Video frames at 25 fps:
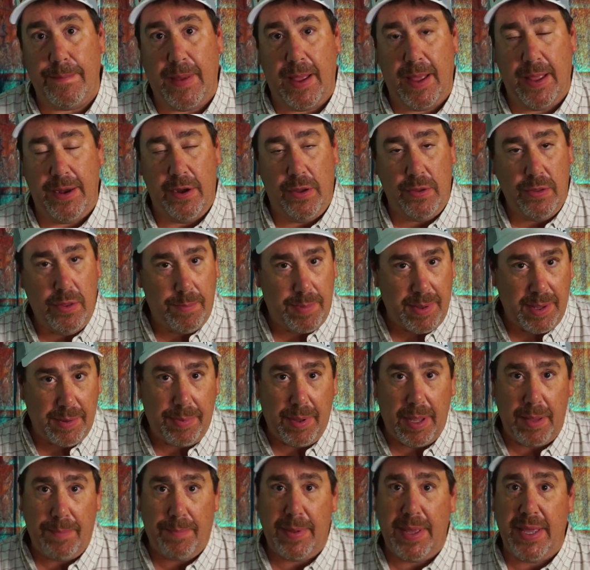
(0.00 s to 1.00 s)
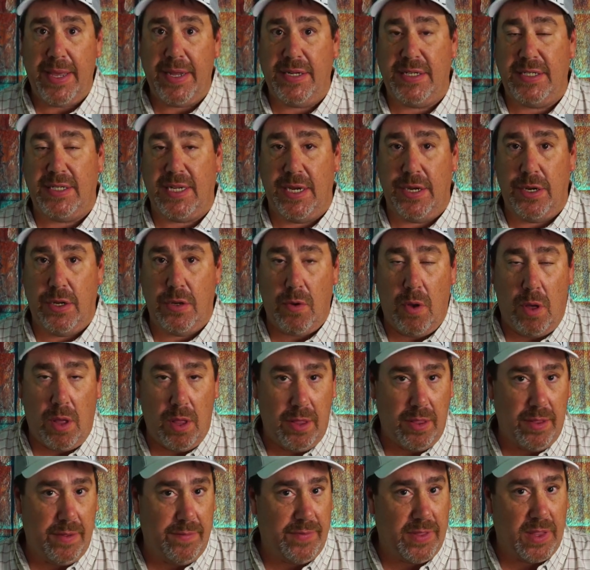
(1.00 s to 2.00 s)
I know the Big Bite baits. I know
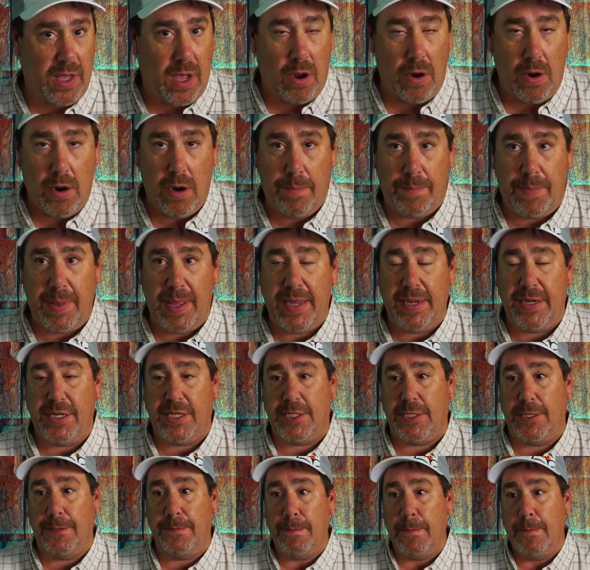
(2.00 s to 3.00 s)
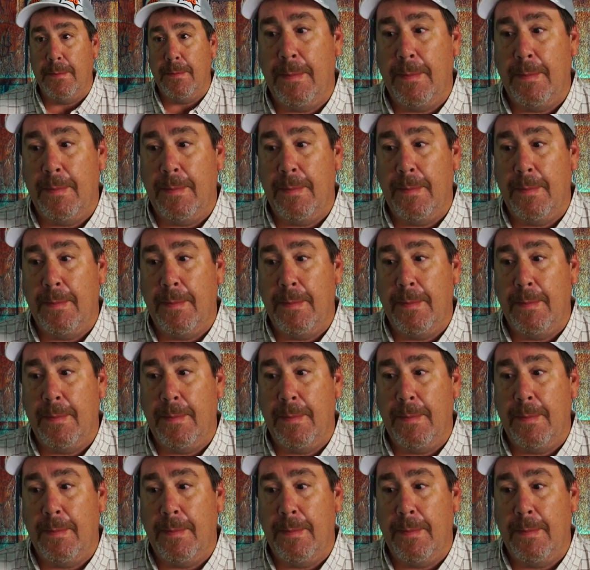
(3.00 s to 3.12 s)
all of the hard baits.